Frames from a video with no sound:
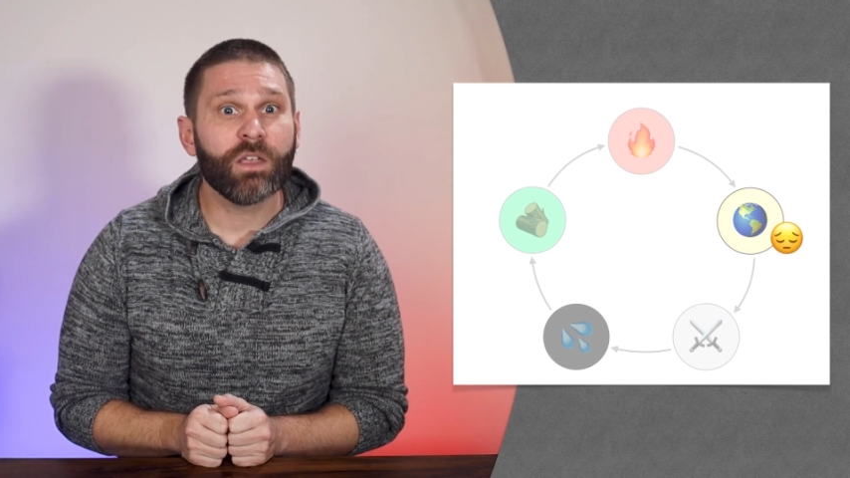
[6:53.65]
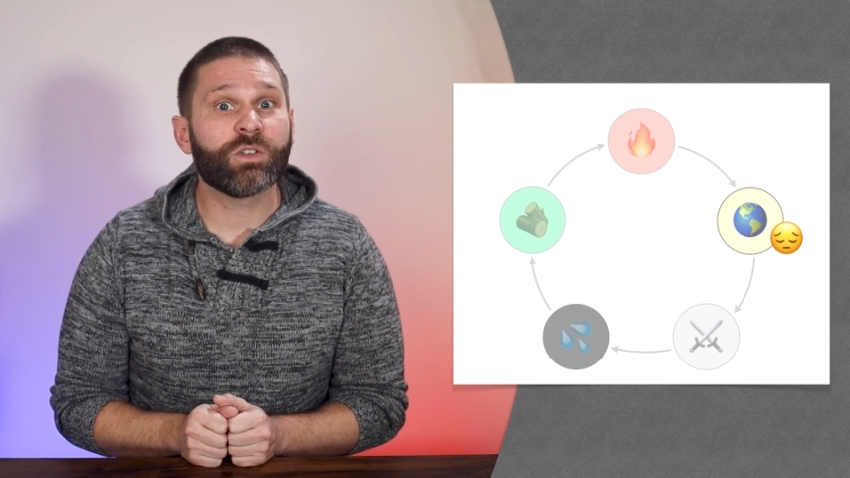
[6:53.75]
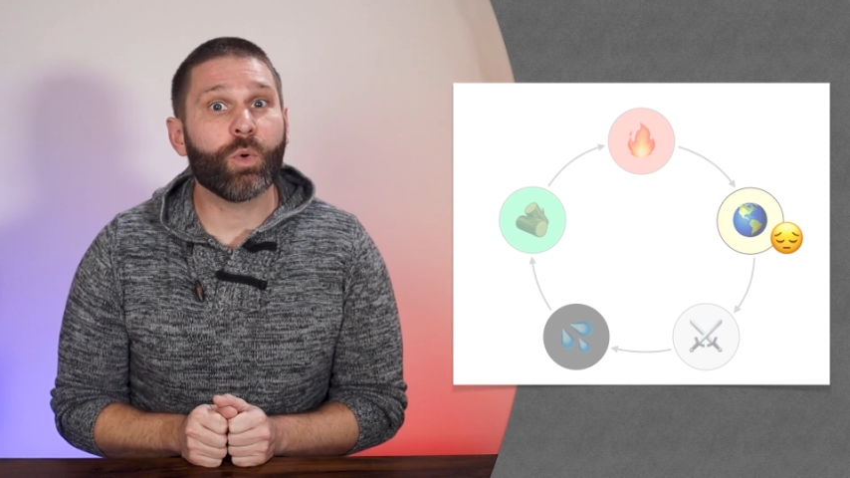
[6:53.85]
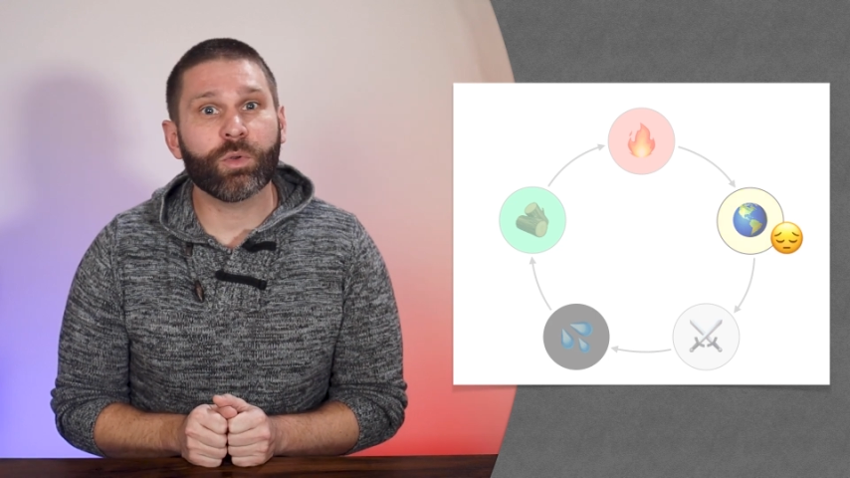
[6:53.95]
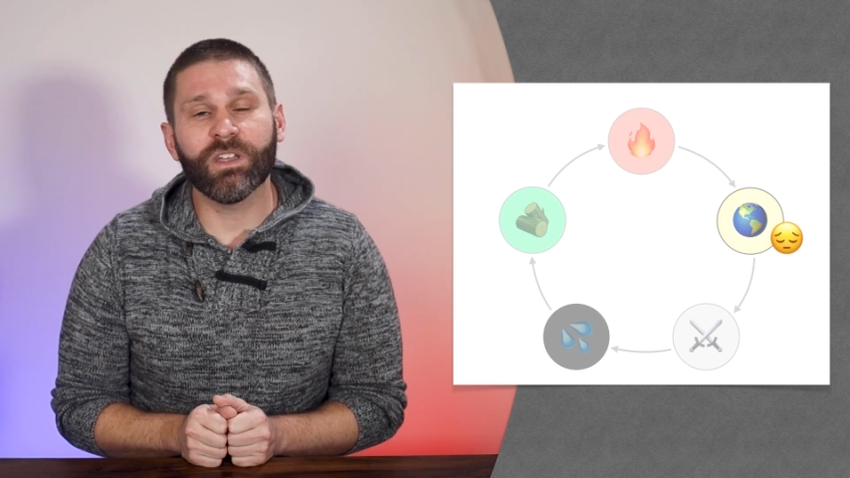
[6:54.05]

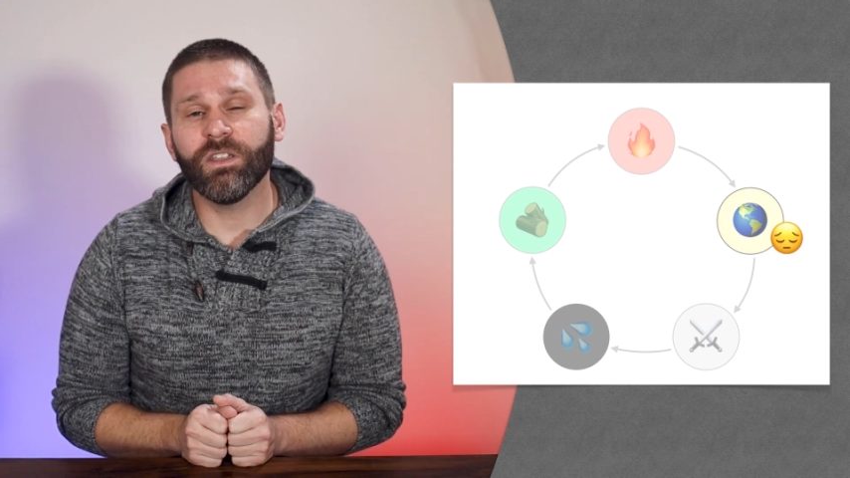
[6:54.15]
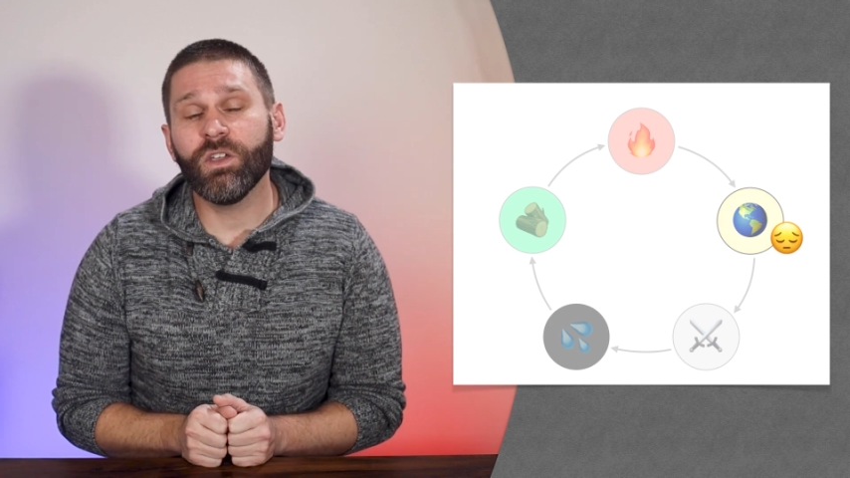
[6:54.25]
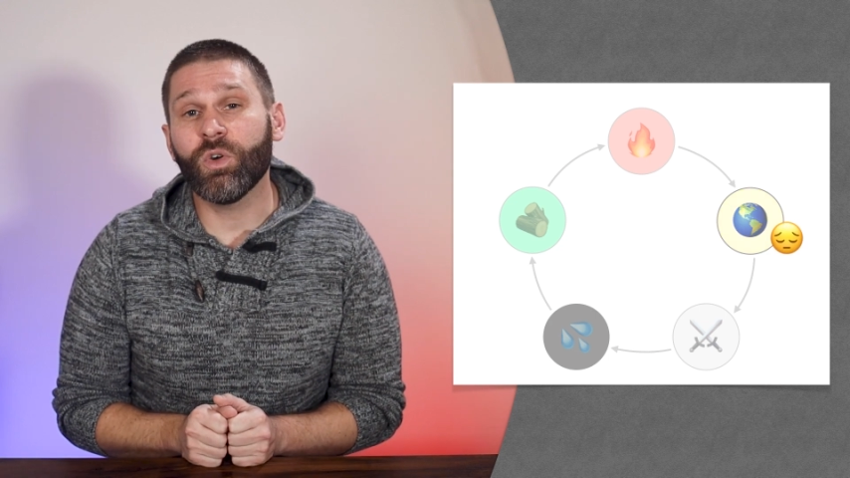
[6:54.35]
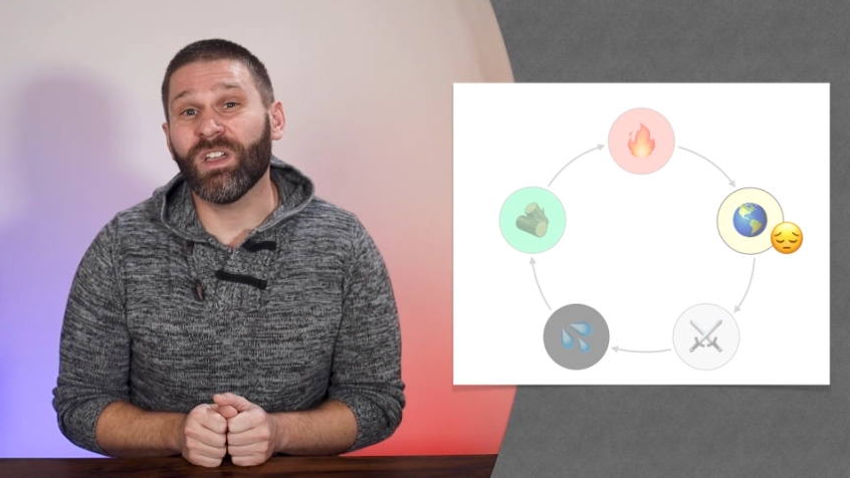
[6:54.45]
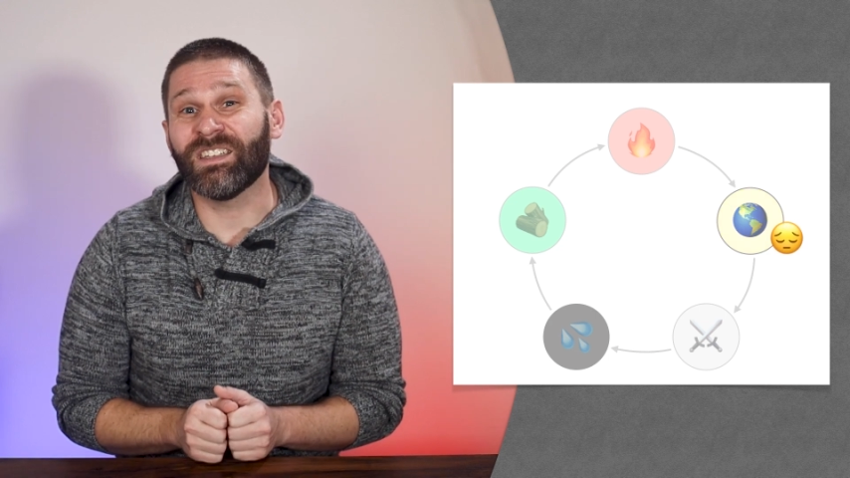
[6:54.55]
So what we can
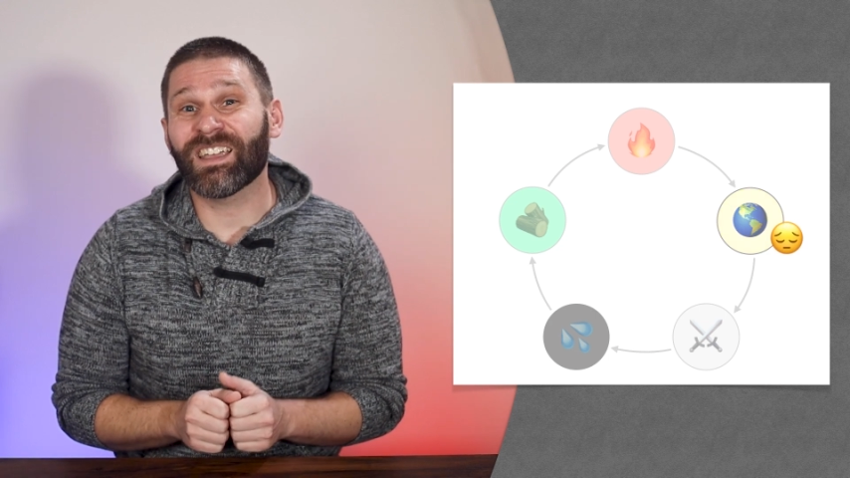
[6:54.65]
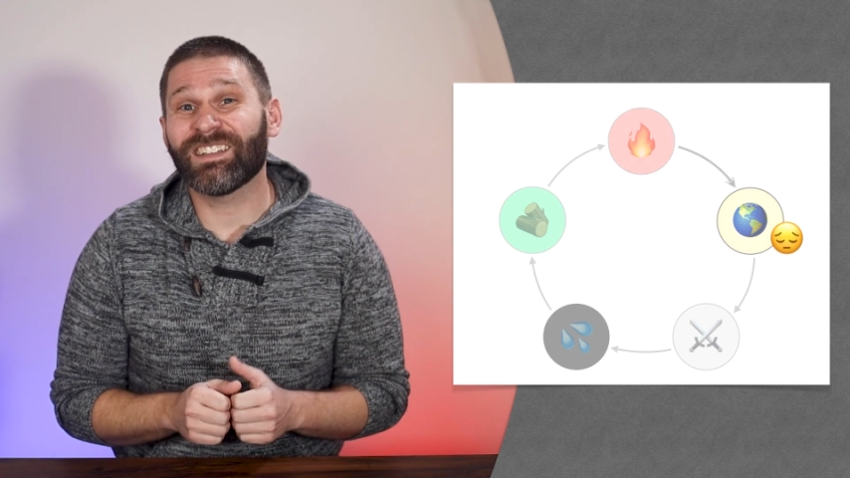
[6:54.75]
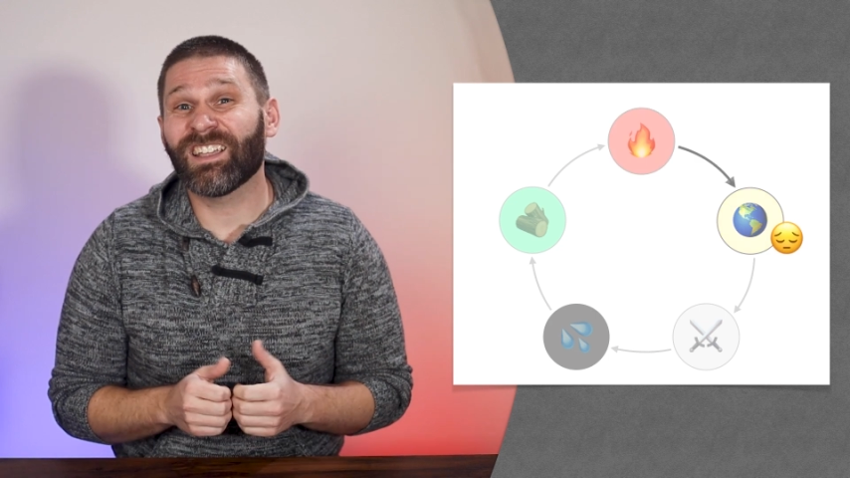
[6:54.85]
do is